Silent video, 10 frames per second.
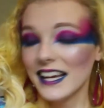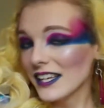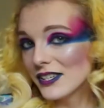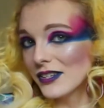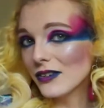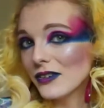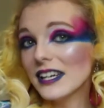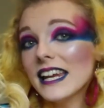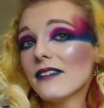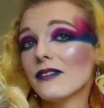so it
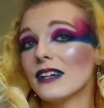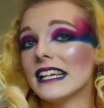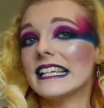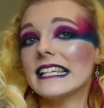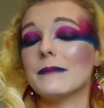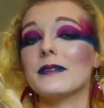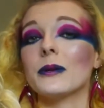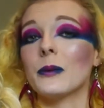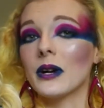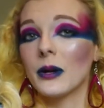never really seems to
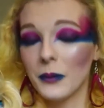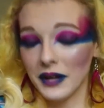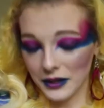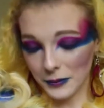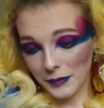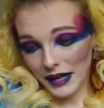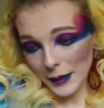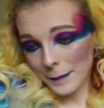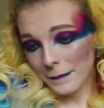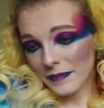work well, but
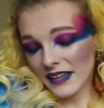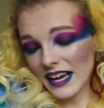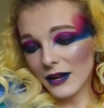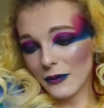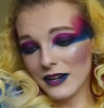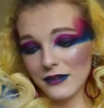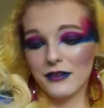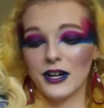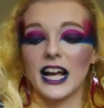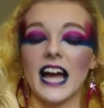I went
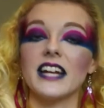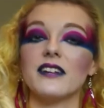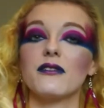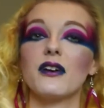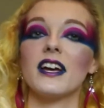for a kind of